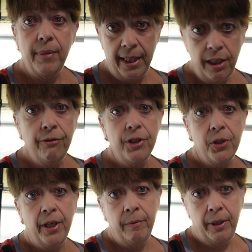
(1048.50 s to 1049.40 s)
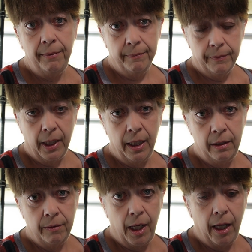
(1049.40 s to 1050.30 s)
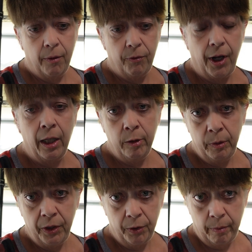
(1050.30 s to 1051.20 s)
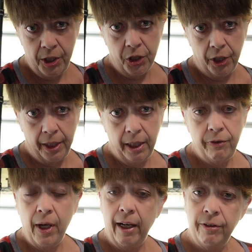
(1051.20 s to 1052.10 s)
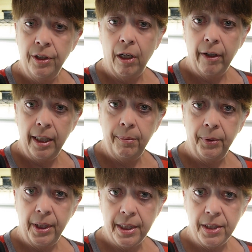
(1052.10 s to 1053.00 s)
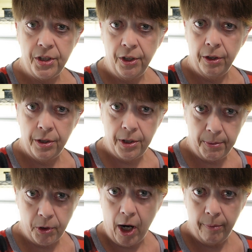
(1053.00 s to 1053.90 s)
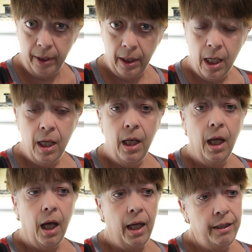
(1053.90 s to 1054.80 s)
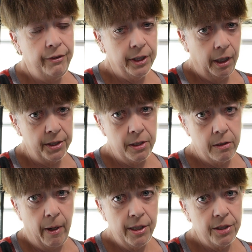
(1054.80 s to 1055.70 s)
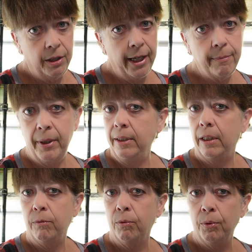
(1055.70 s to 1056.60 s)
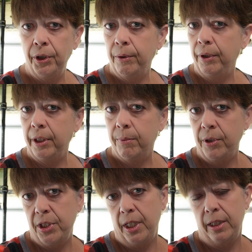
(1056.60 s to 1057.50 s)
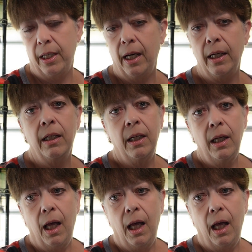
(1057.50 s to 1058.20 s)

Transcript: Thank you for joining me and following me through my journey. If you haven't already, please consider subscribing. And if you could also smash the like button, I'd really, really appreciate that.